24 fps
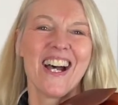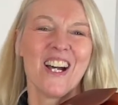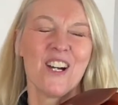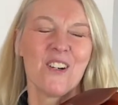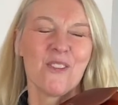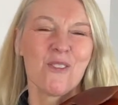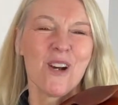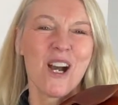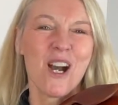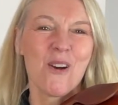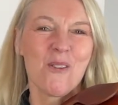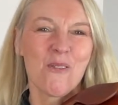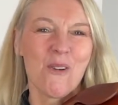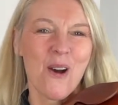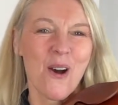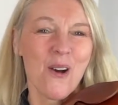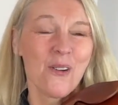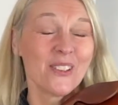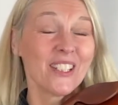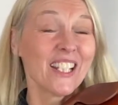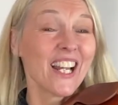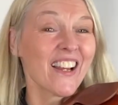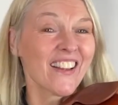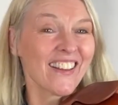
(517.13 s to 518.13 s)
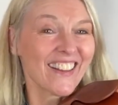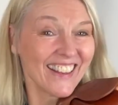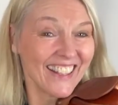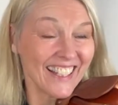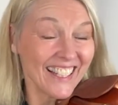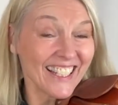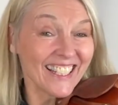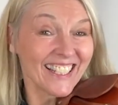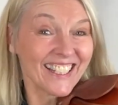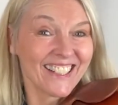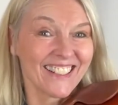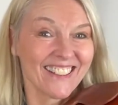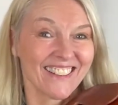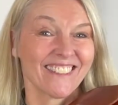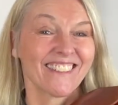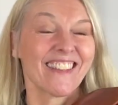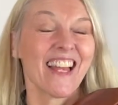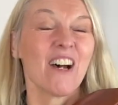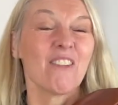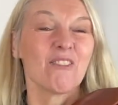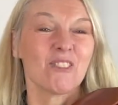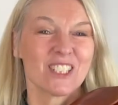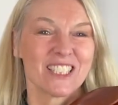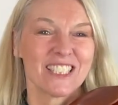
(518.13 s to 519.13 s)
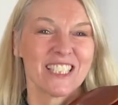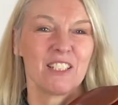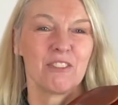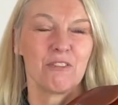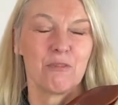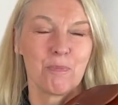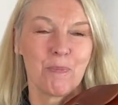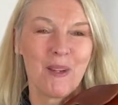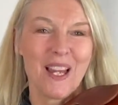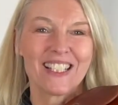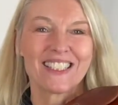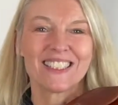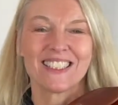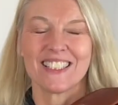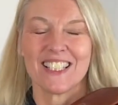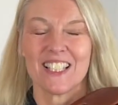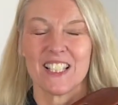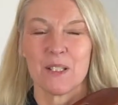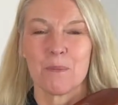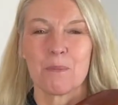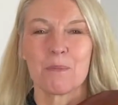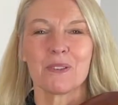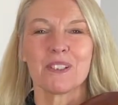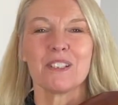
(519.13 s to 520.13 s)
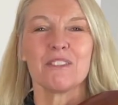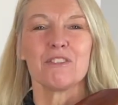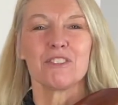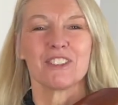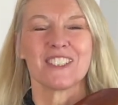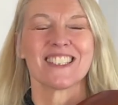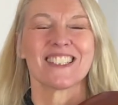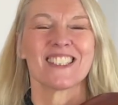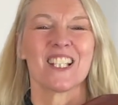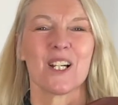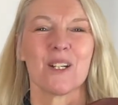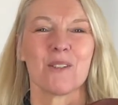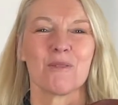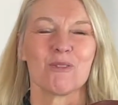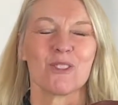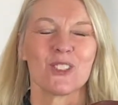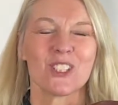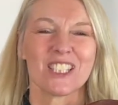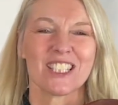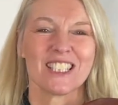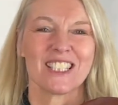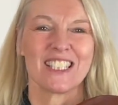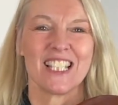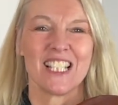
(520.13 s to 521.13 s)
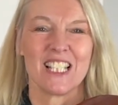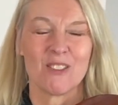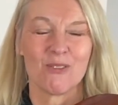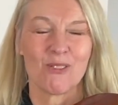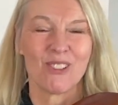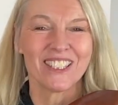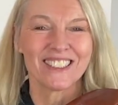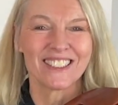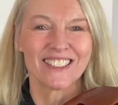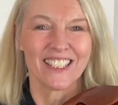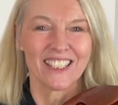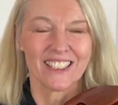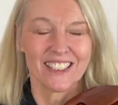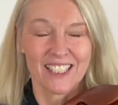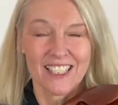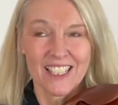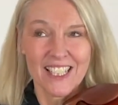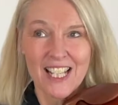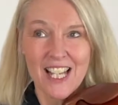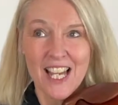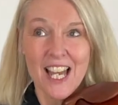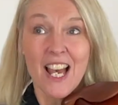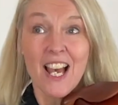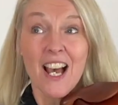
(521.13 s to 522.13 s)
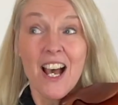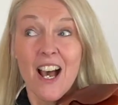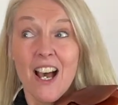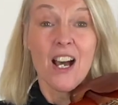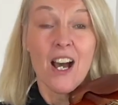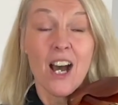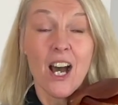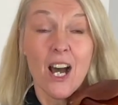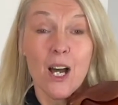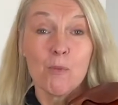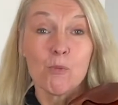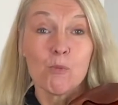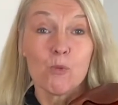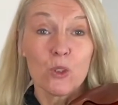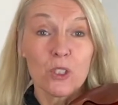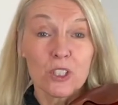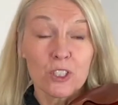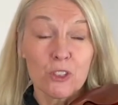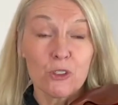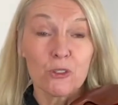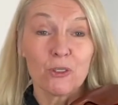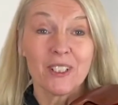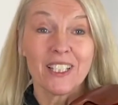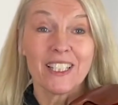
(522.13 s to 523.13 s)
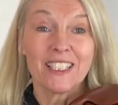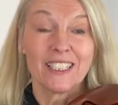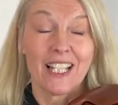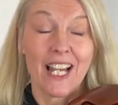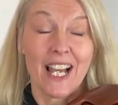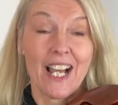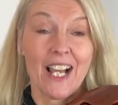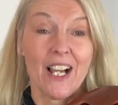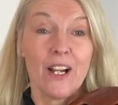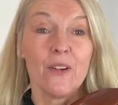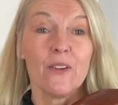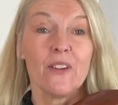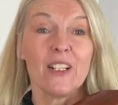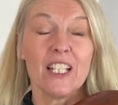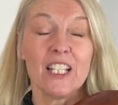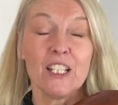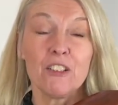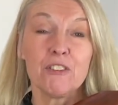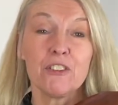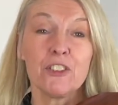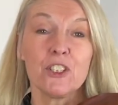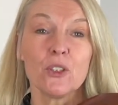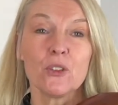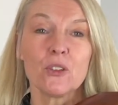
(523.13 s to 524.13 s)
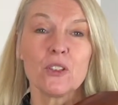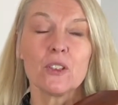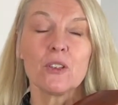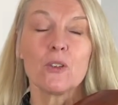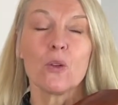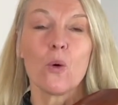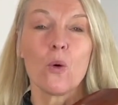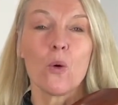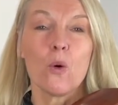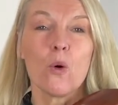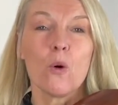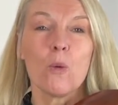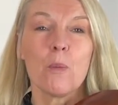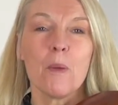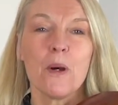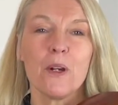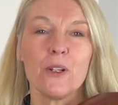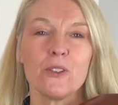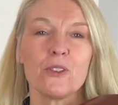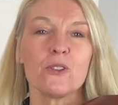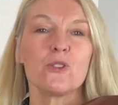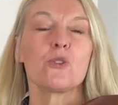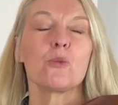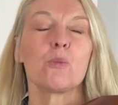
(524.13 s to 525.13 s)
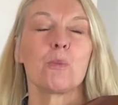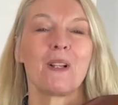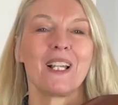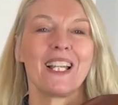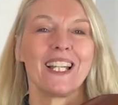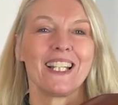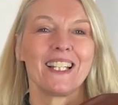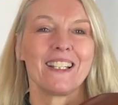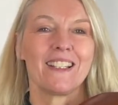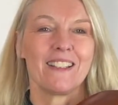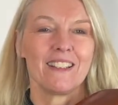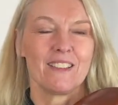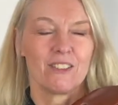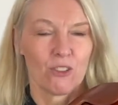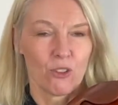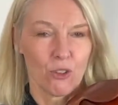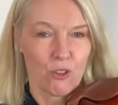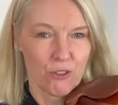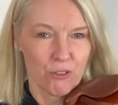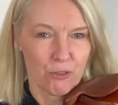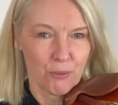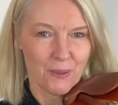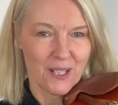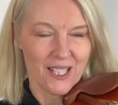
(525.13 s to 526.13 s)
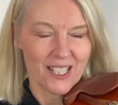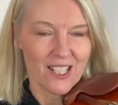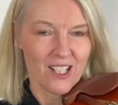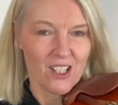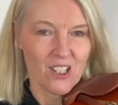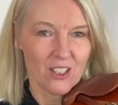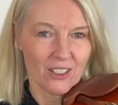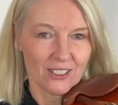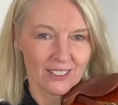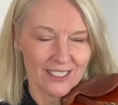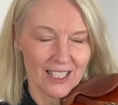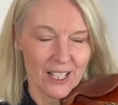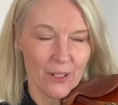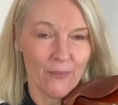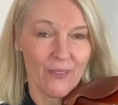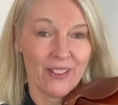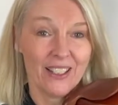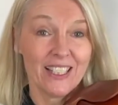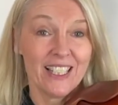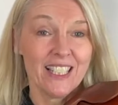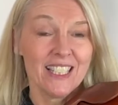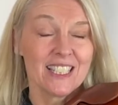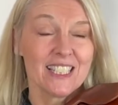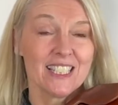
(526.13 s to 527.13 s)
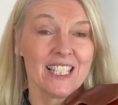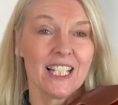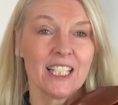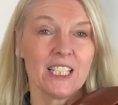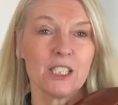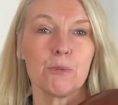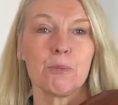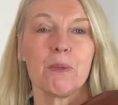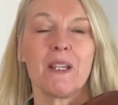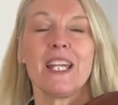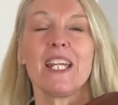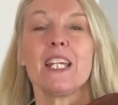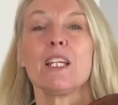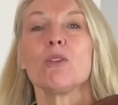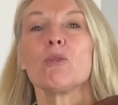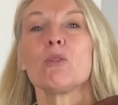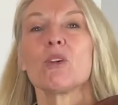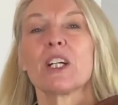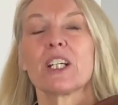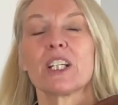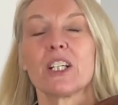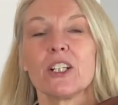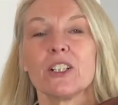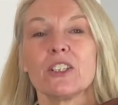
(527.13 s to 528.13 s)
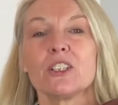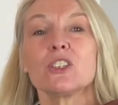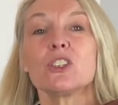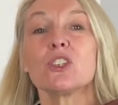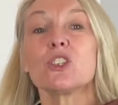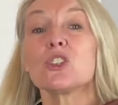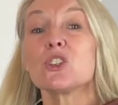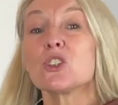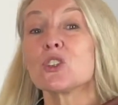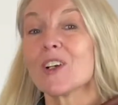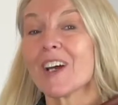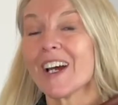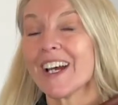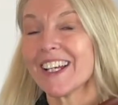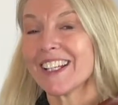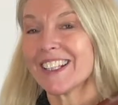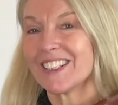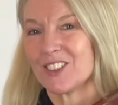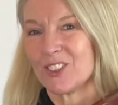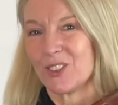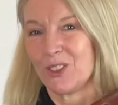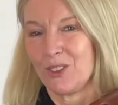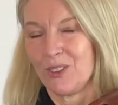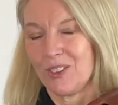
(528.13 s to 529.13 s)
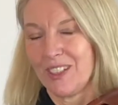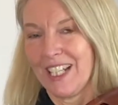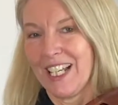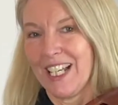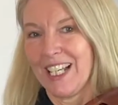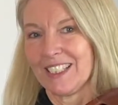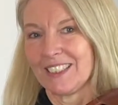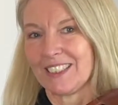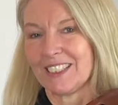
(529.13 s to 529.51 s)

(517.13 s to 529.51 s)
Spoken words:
Wow. And I think that was even better than the previous time, wasn't it? Well done. I'm wondering now if you can almost play this off by heart now. And this next playing, we're going to try and do that.